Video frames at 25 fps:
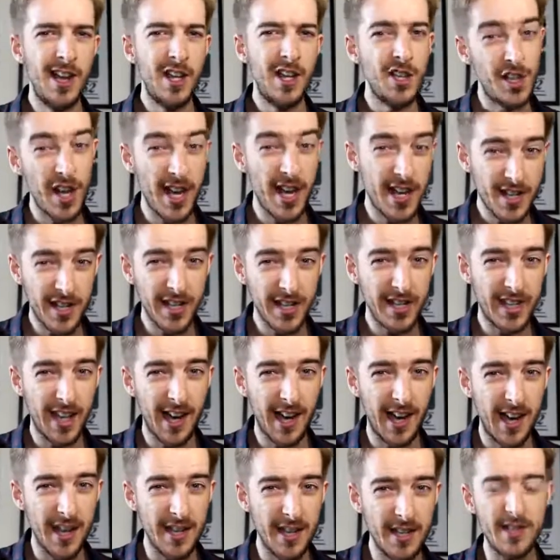Chasing
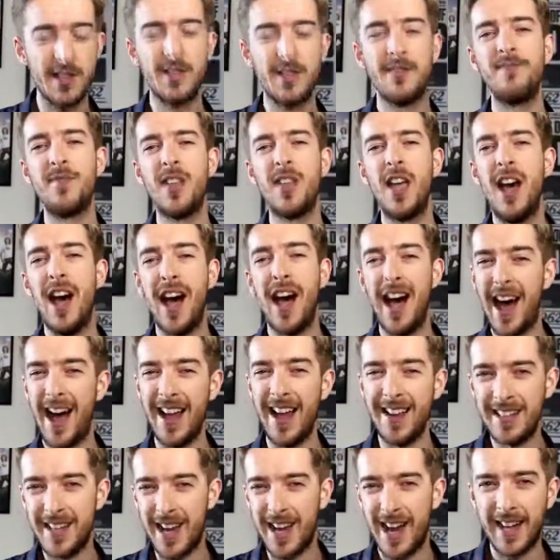Cars
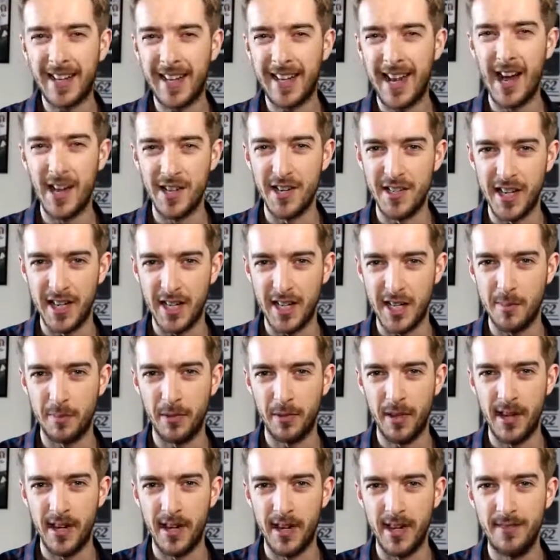and I Can't
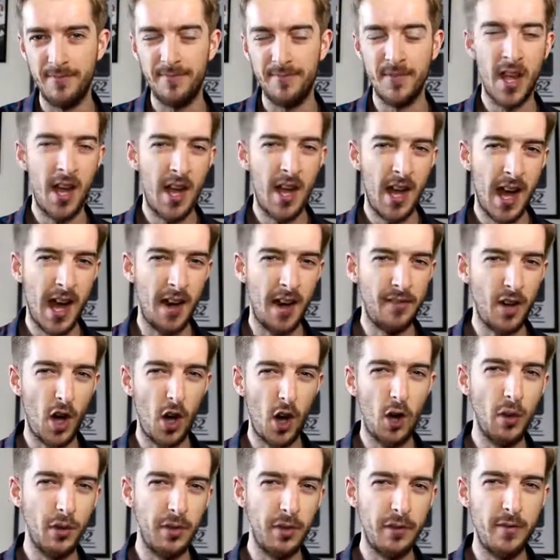Explain, have
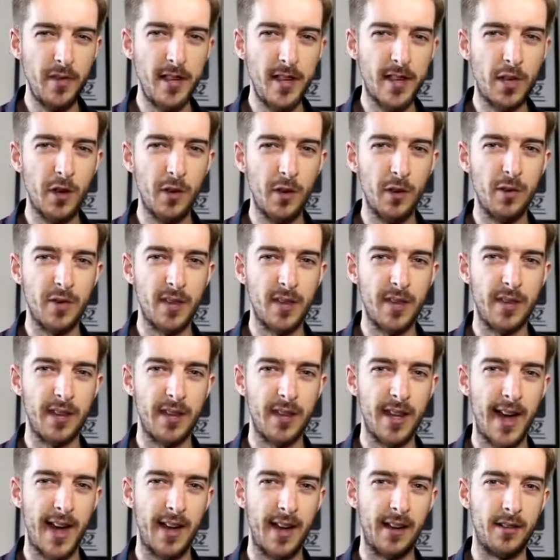all 3 chords at
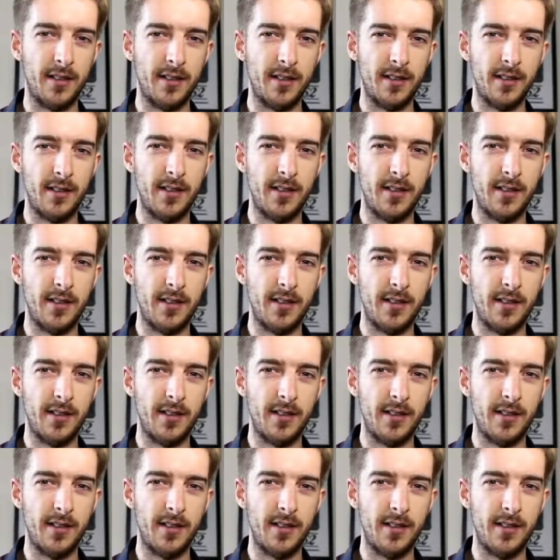that